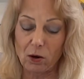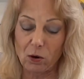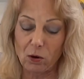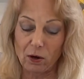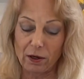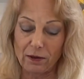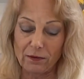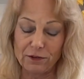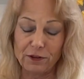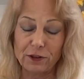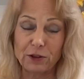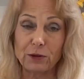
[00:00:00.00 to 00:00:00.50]

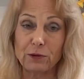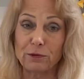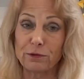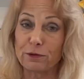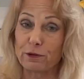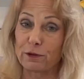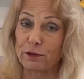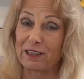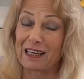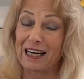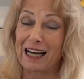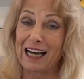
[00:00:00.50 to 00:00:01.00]
on to
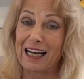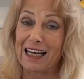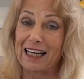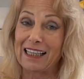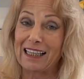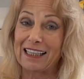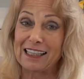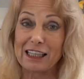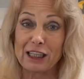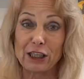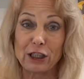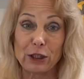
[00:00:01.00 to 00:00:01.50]
for
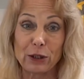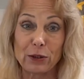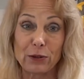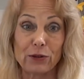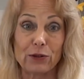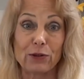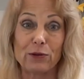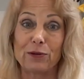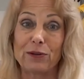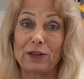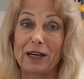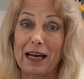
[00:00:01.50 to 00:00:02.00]
nine
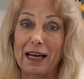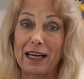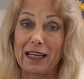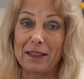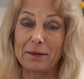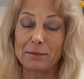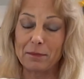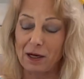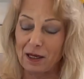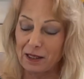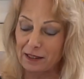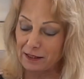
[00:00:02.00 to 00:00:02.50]
years or
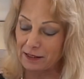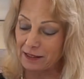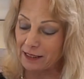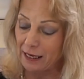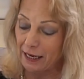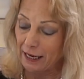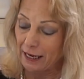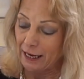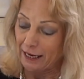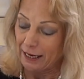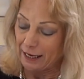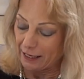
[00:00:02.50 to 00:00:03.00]
nine months
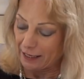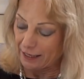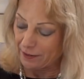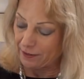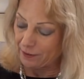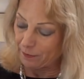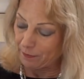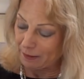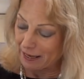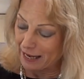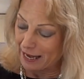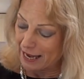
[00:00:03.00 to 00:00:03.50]
in
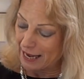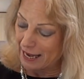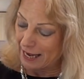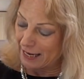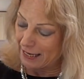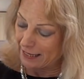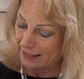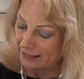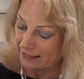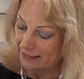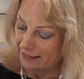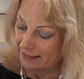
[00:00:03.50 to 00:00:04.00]
the
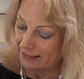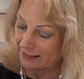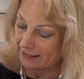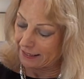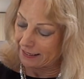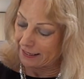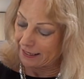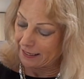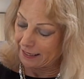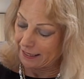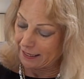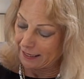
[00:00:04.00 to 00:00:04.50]
past
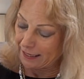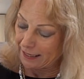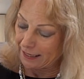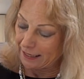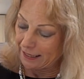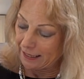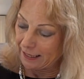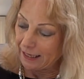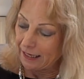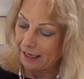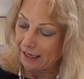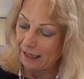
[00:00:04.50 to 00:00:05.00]

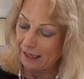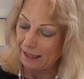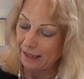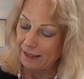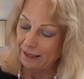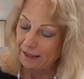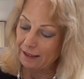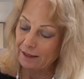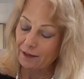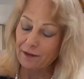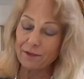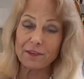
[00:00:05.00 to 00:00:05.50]
uh,
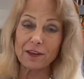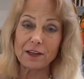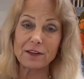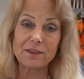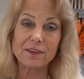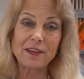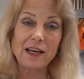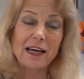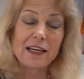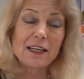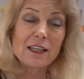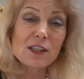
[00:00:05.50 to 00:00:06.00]
that
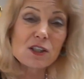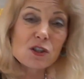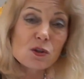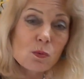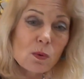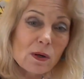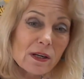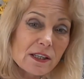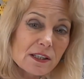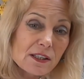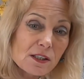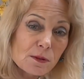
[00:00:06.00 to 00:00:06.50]
that is
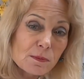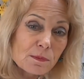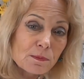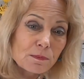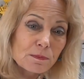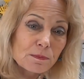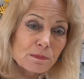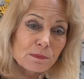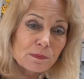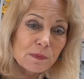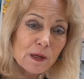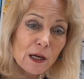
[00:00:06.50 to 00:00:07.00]
what is
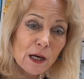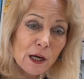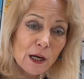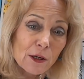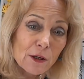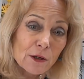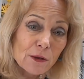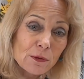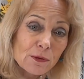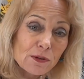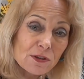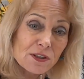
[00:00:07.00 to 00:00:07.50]

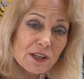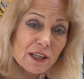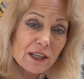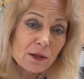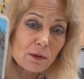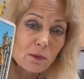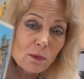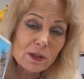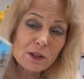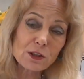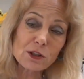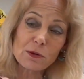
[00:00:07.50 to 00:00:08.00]
you see
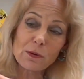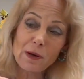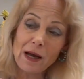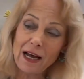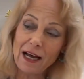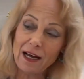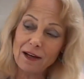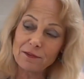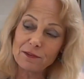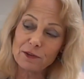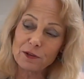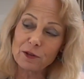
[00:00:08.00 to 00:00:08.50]
what you
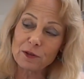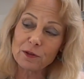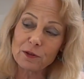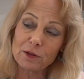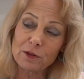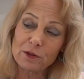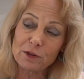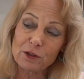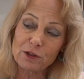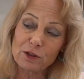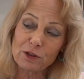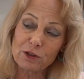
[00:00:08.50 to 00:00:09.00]
have your
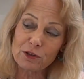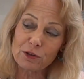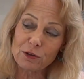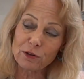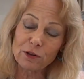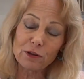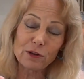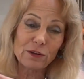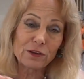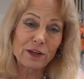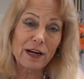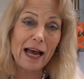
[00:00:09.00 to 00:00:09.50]
just your
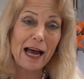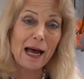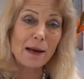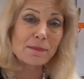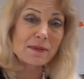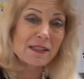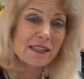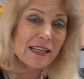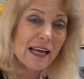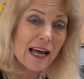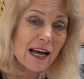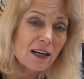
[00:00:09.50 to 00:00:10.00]
little
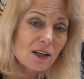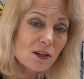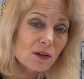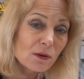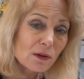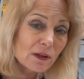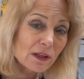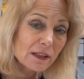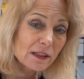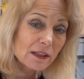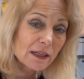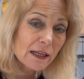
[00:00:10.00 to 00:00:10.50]
knapsack
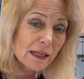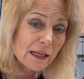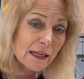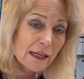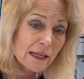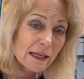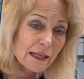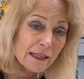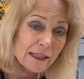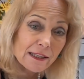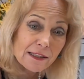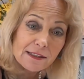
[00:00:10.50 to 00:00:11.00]
on
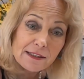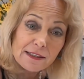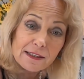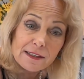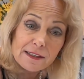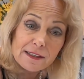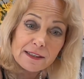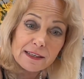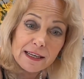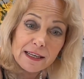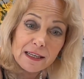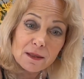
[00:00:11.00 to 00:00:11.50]
is the
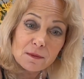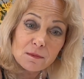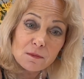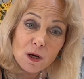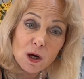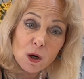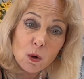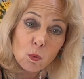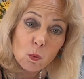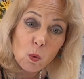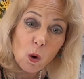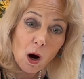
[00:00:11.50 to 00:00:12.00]
same
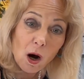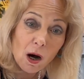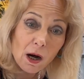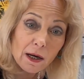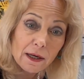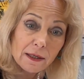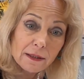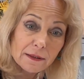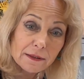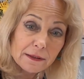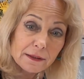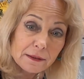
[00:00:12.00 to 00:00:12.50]

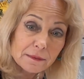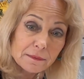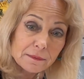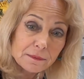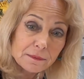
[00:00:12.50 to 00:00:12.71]
wand